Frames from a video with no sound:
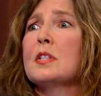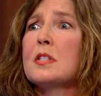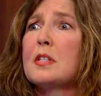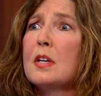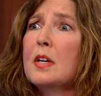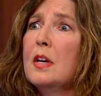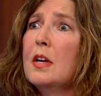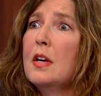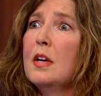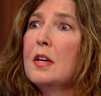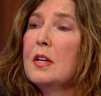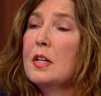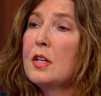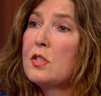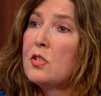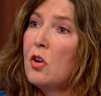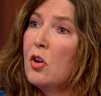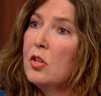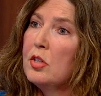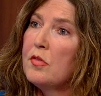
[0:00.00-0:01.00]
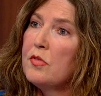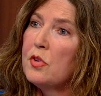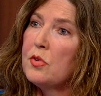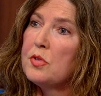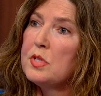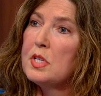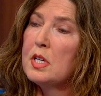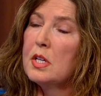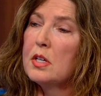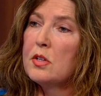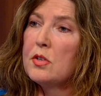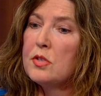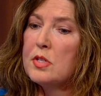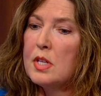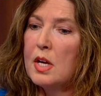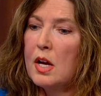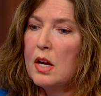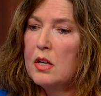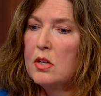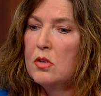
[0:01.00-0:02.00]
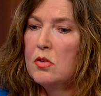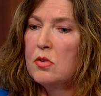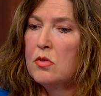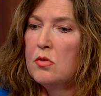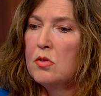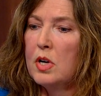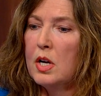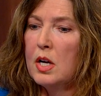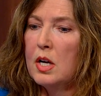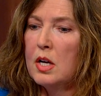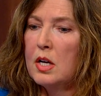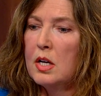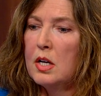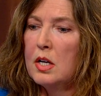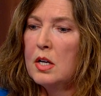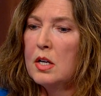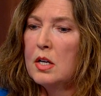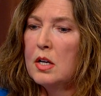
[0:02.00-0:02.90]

it's, it's all of those skills that you, uh,